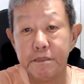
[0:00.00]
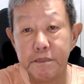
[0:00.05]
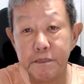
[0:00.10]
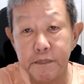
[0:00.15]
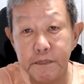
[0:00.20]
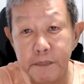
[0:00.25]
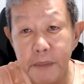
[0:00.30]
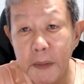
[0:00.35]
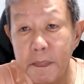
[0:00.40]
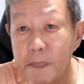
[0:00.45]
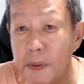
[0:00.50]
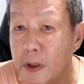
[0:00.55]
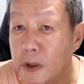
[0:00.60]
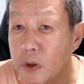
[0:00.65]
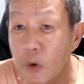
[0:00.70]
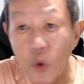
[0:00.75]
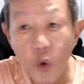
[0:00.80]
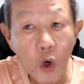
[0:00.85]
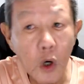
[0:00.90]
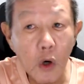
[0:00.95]
People the
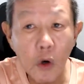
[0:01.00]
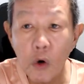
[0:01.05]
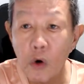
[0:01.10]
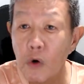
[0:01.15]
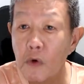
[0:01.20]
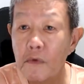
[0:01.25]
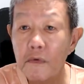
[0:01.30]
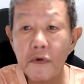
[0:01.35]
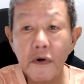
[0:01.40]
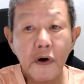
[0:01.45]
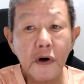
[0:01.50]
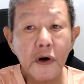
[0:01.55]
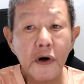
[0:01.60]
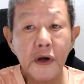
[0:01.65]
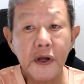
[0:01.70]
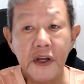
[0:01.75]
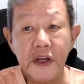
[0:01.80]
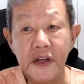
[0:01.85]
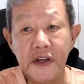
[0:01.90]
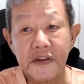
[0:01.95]
world over
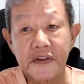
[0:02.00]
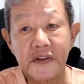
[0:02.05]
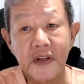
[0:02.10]
is